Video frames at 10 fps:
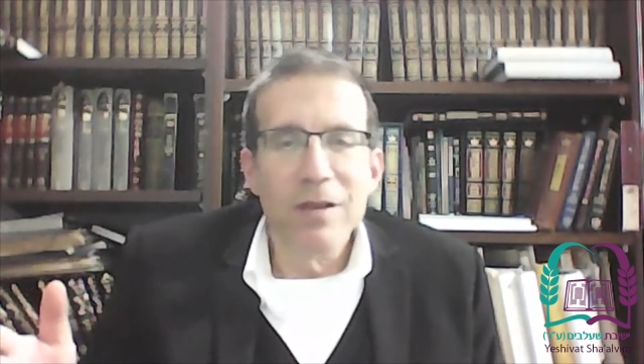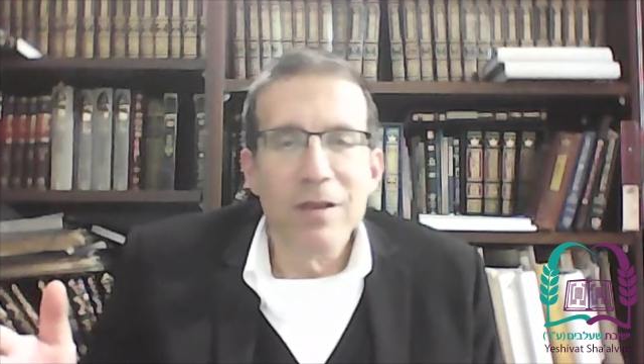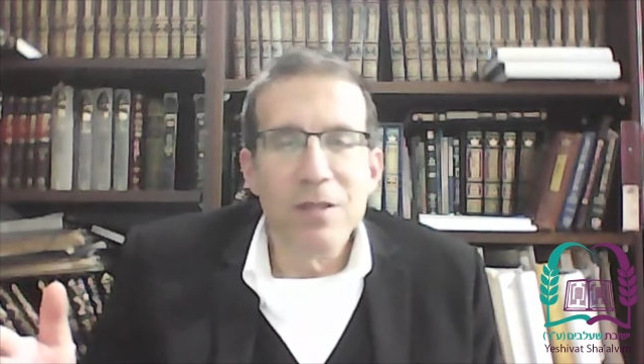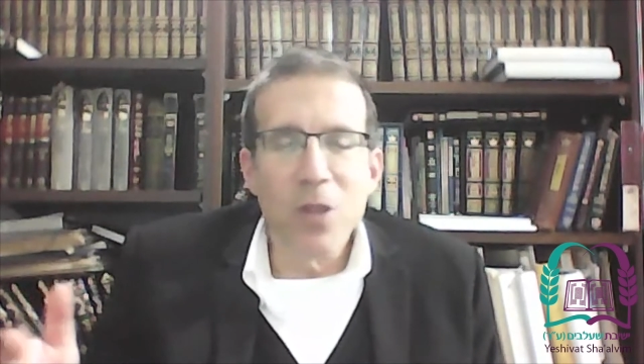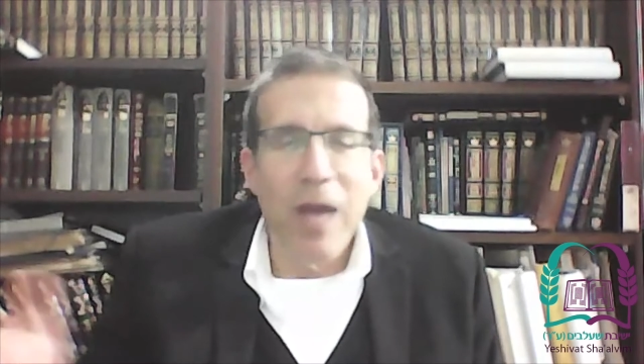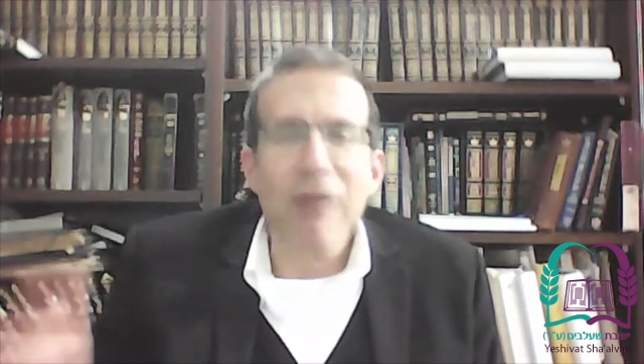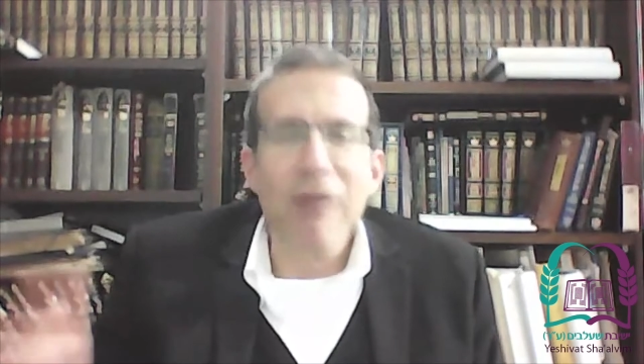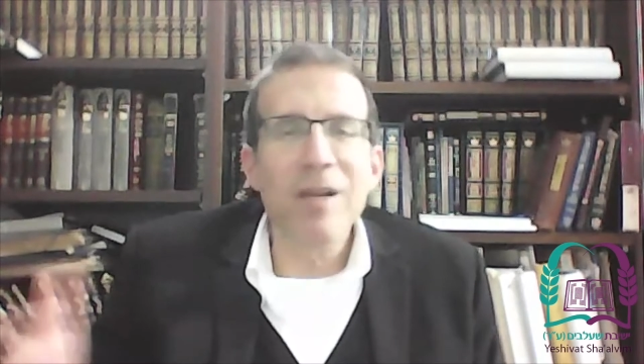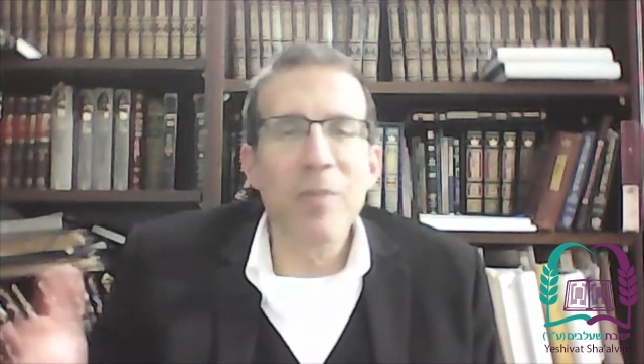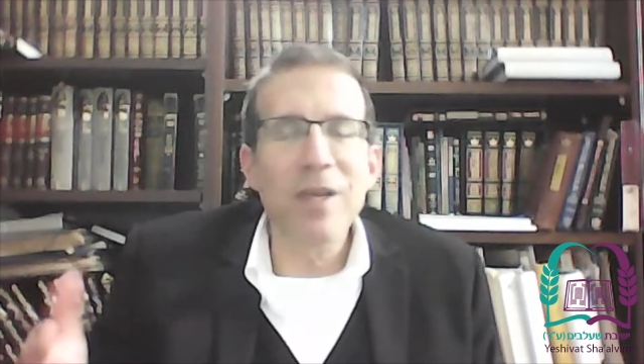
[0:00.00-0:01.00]
So how
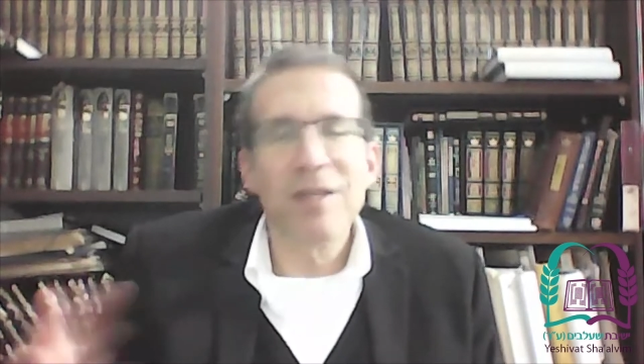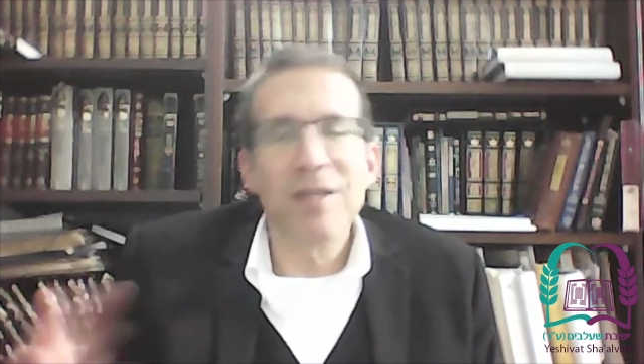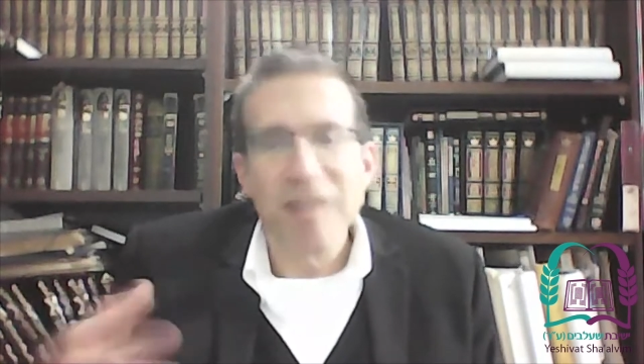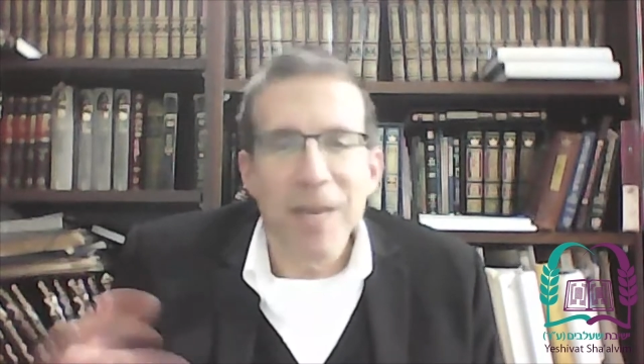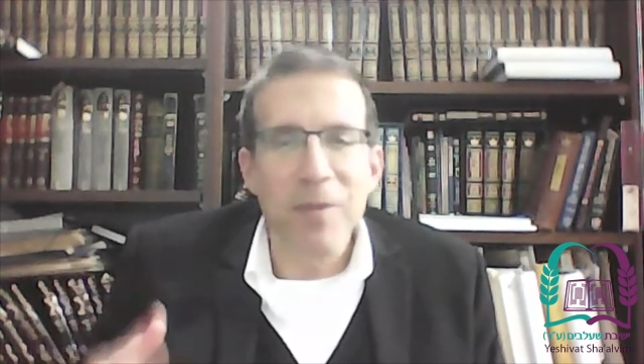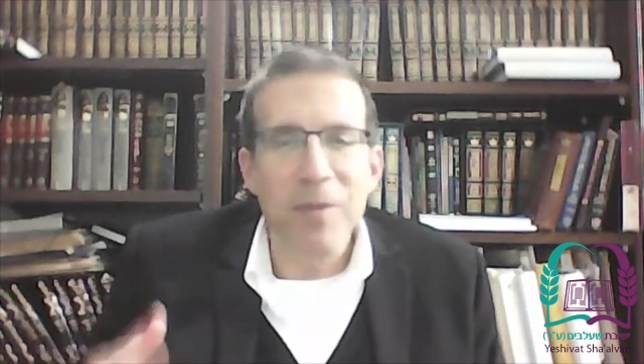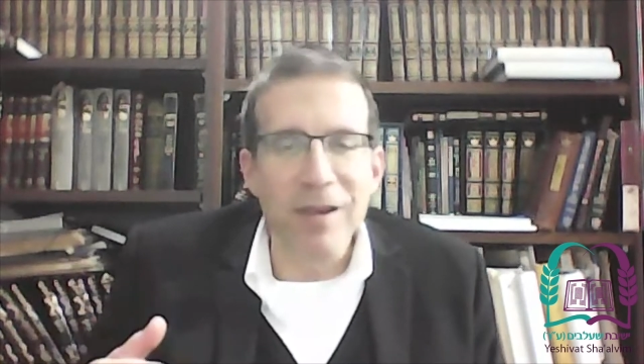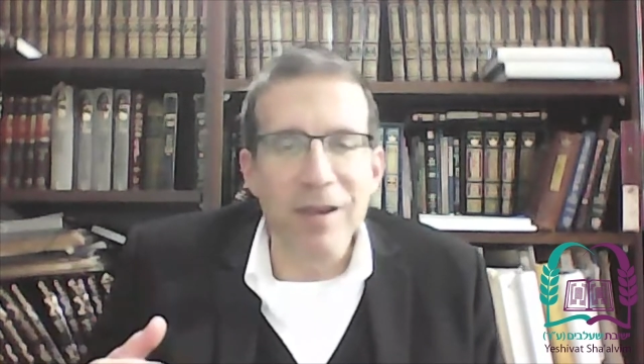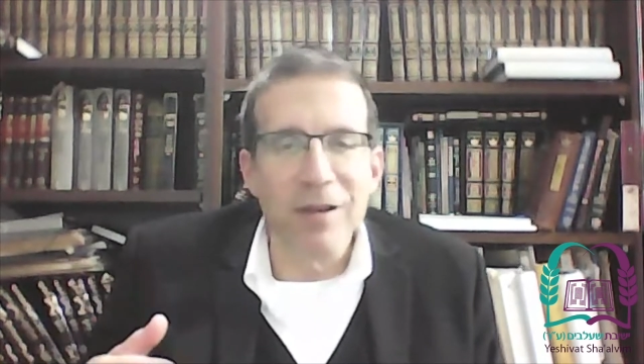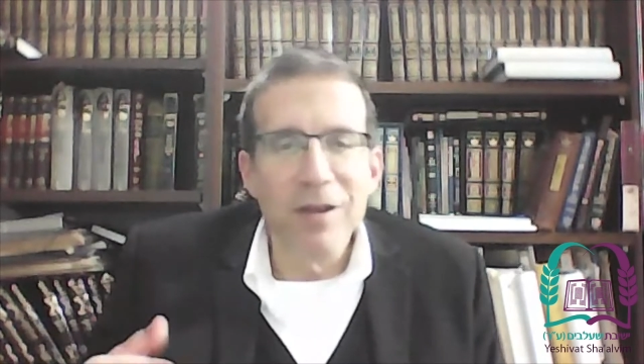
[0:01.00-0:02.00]
can it be the same
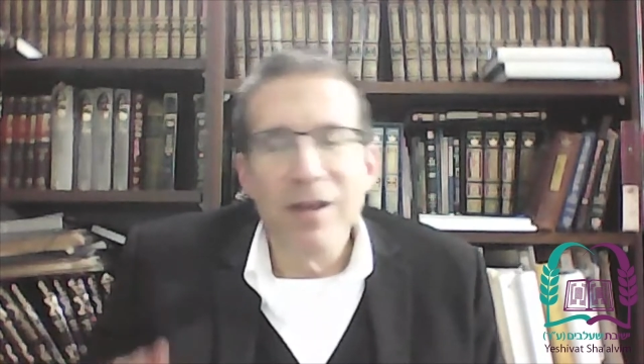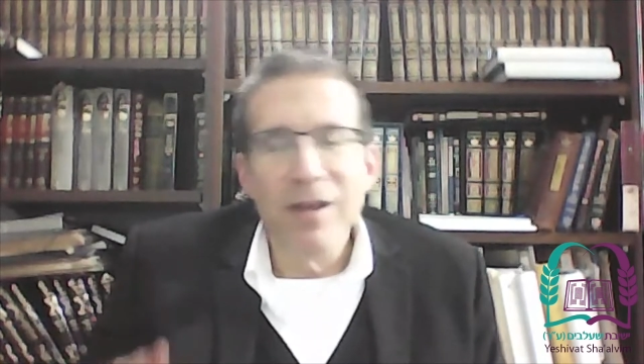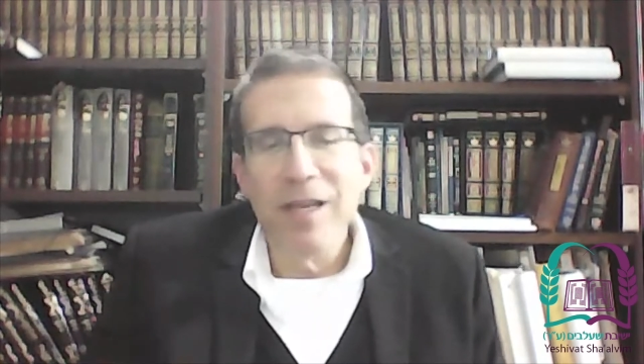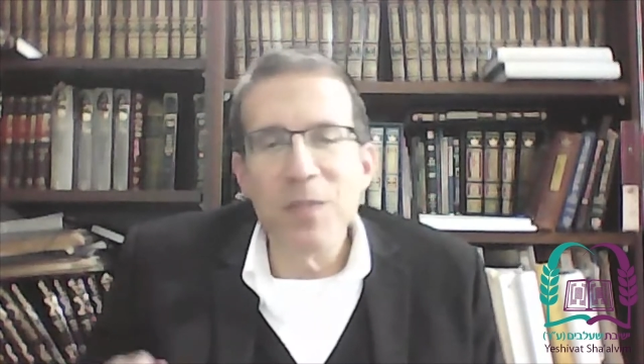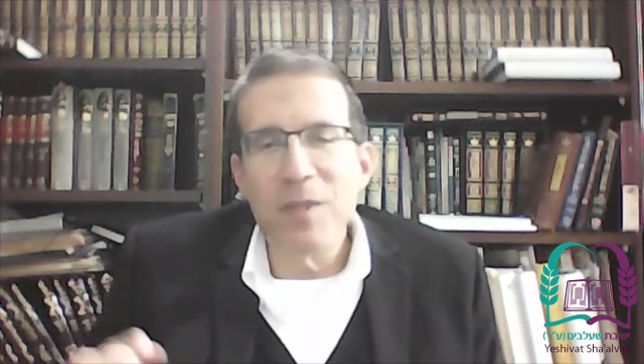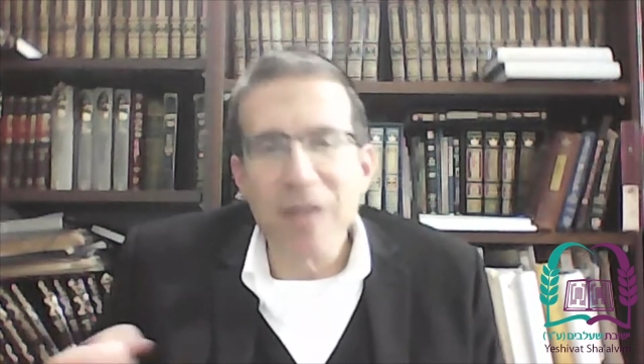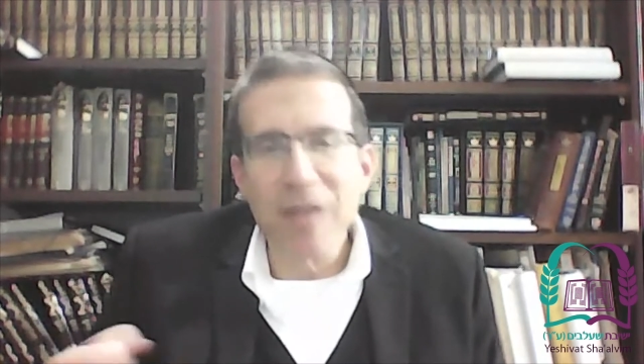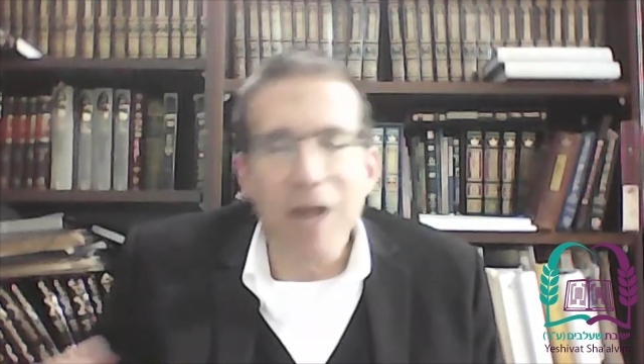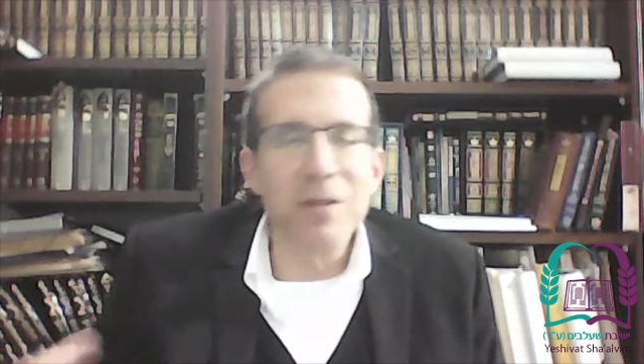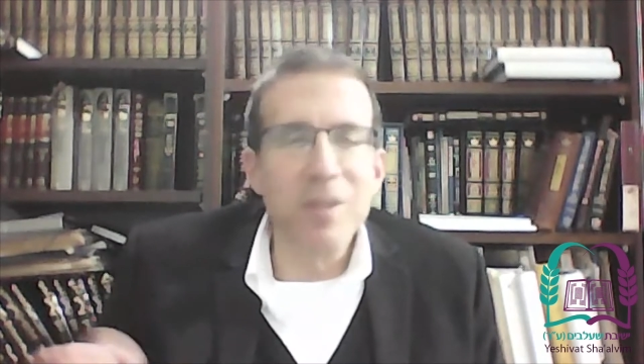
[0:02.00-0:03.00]
thing is
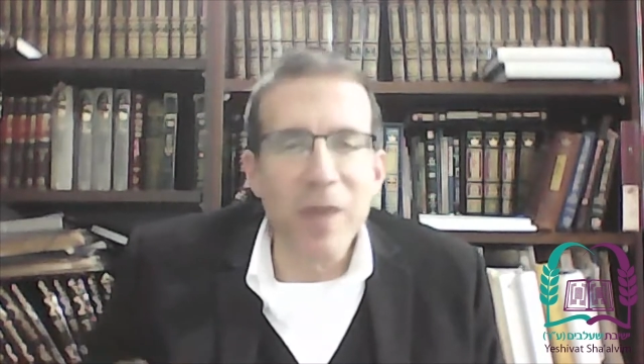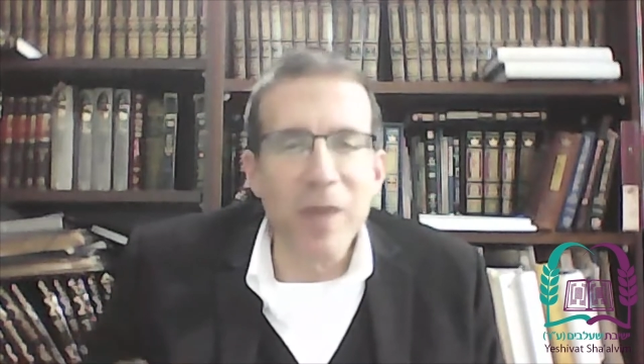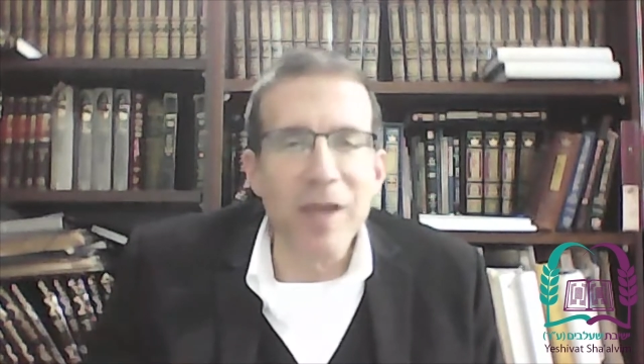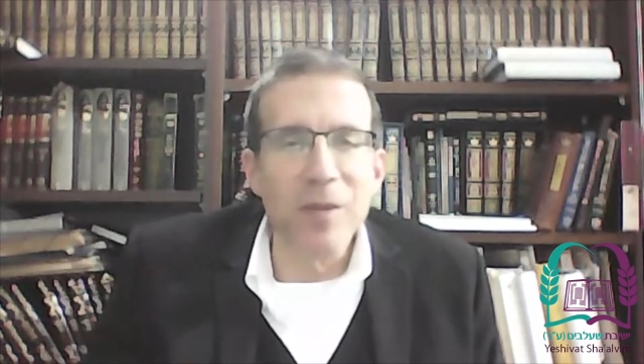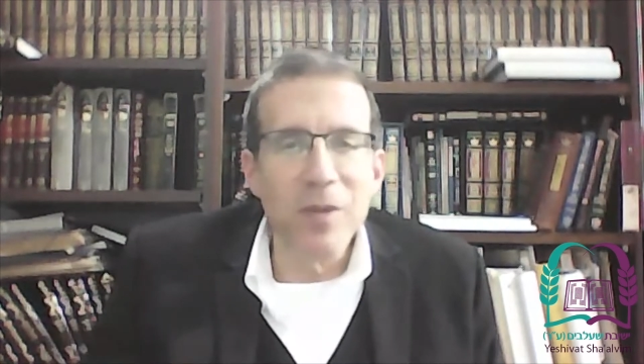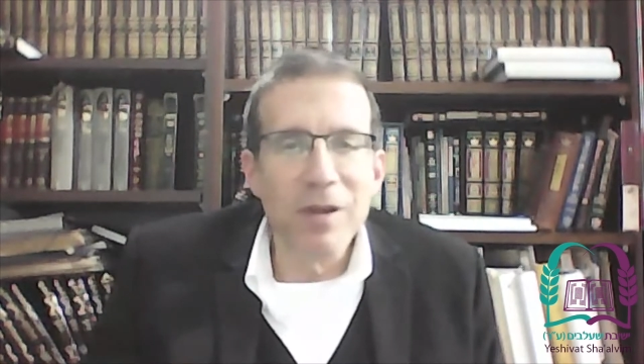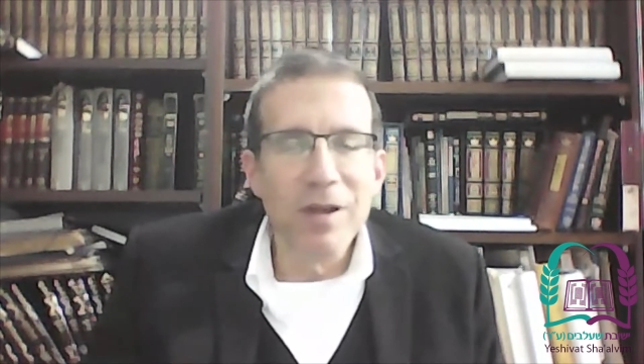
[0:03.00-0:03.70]
mitar tmeim